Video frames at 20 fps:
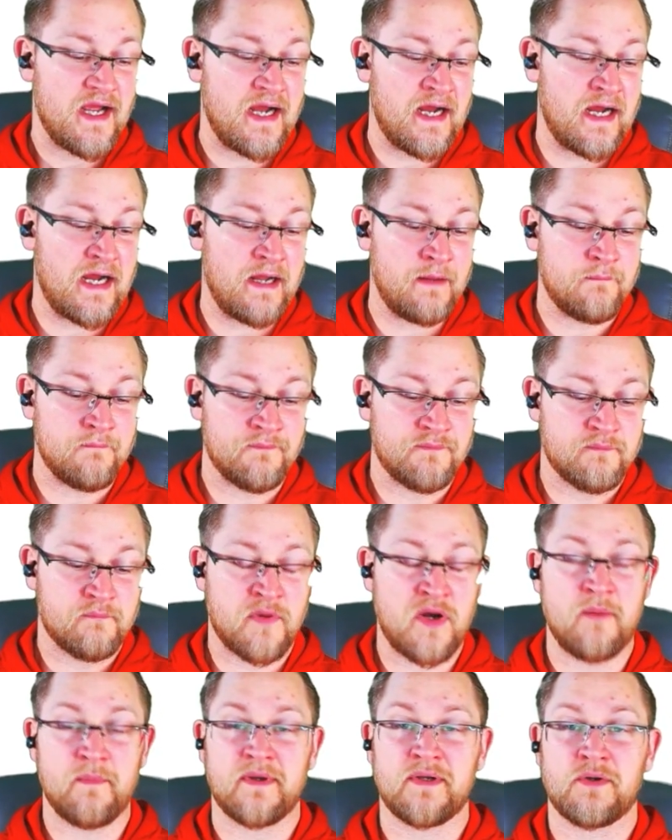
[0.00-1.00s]

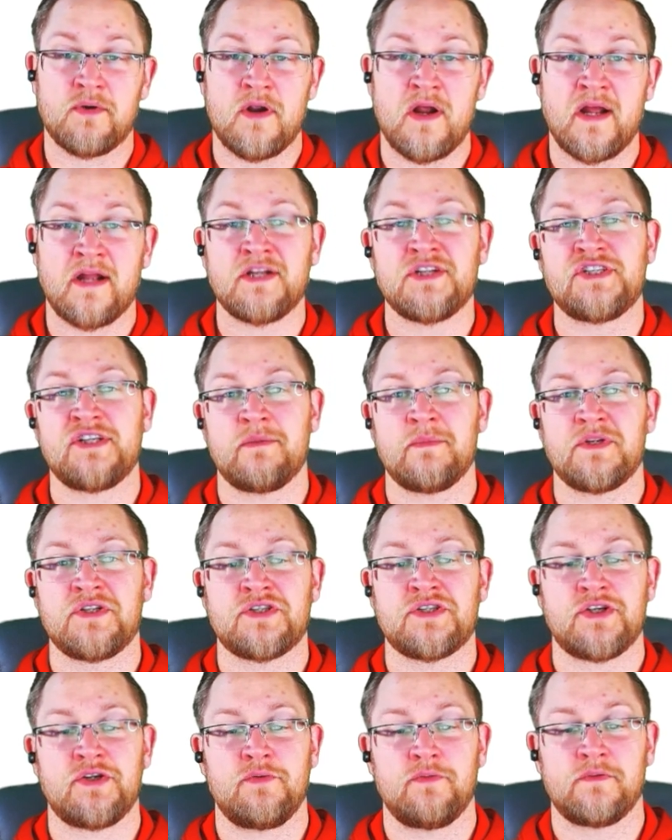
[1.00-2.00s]
Pump and Grind, Gym and
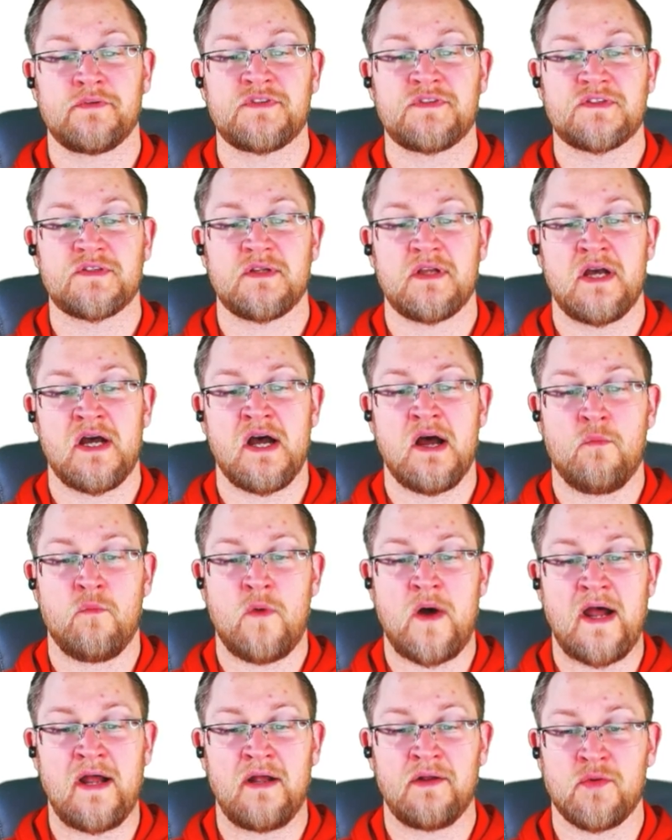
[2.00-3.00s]
Juice,
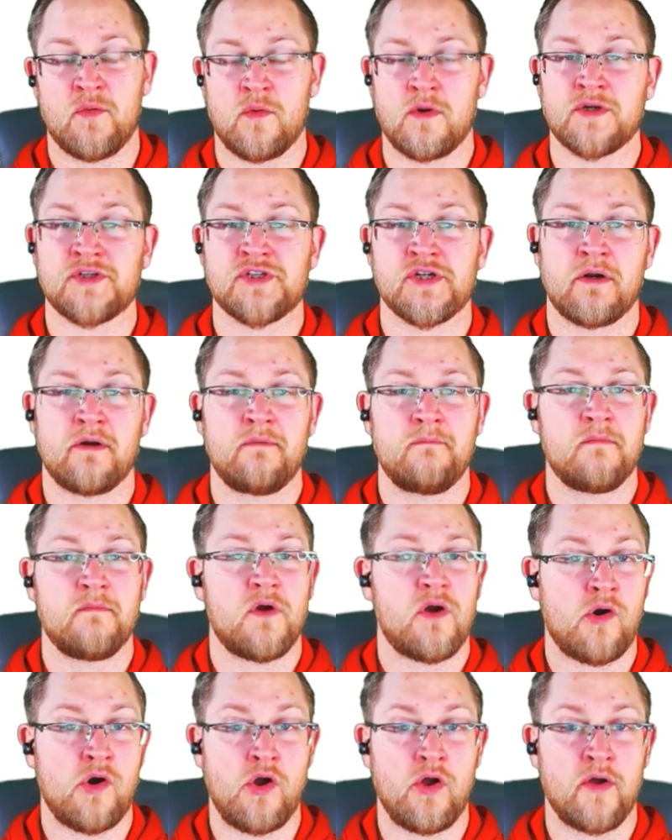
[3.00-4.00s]
Wild Orchard
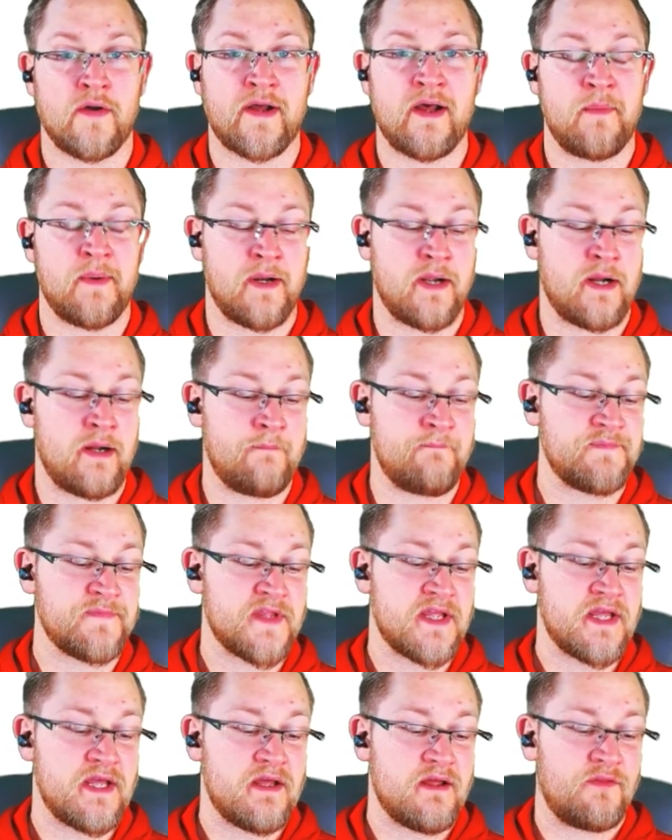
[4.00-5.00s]
are all coming up.
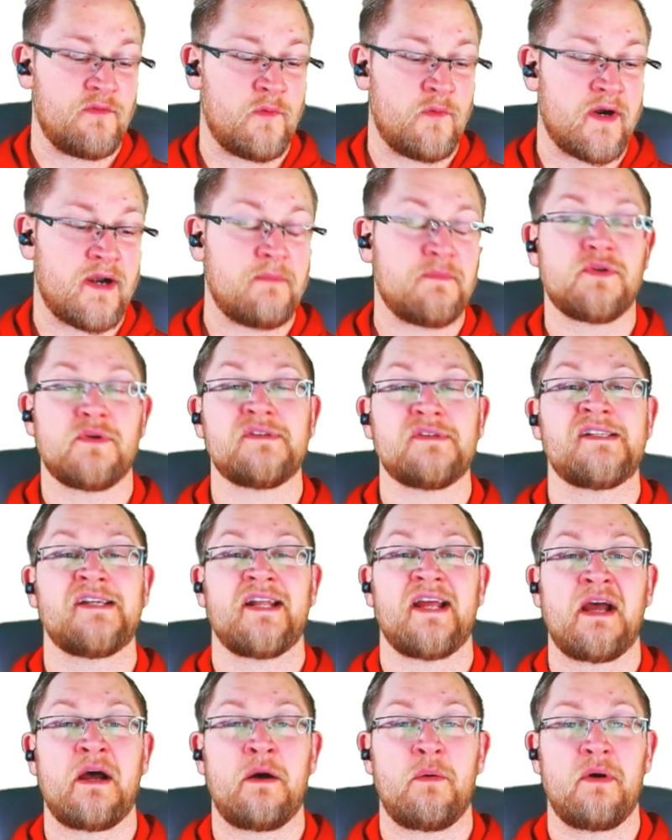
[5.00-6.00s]
The one I'm doing
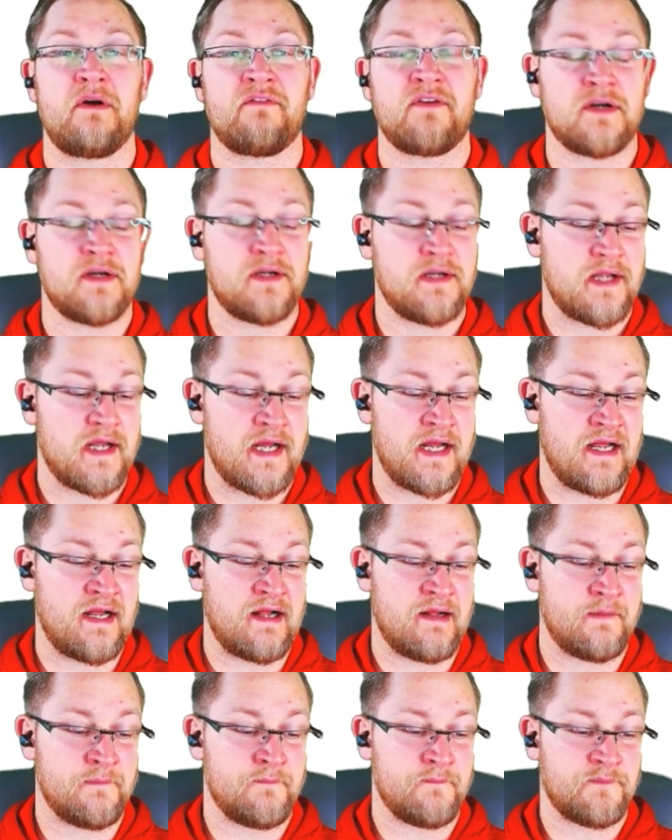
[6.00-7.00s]
today, however,
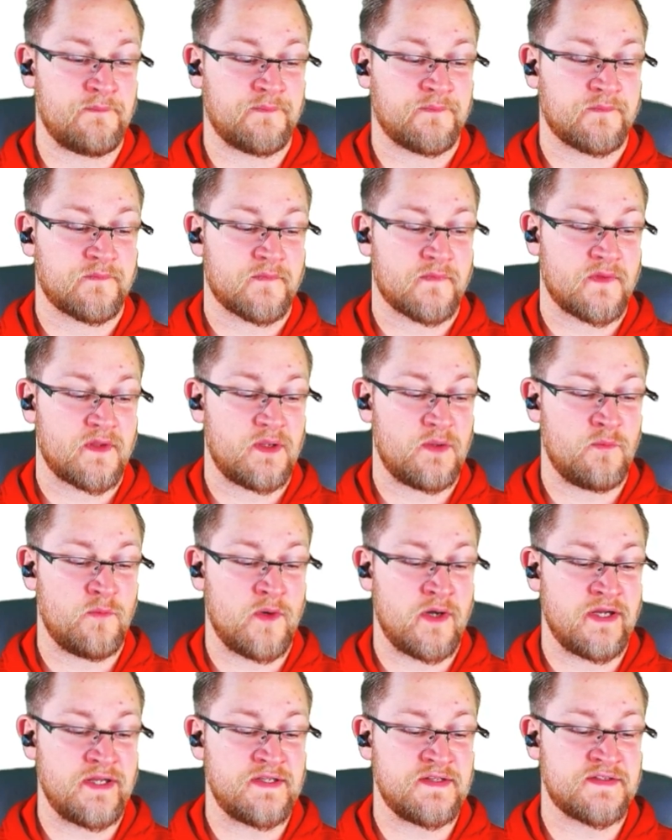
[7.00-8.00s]

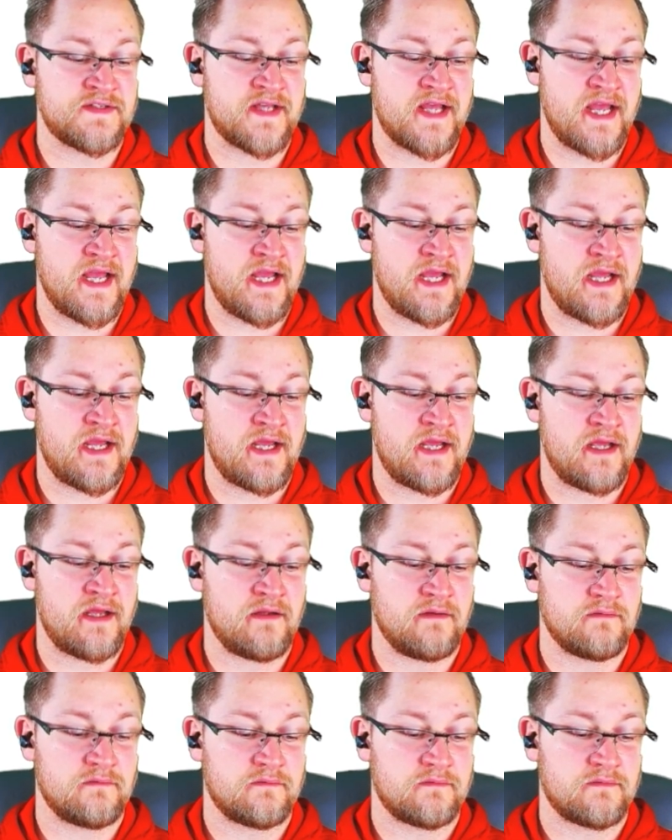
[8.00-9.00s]
was a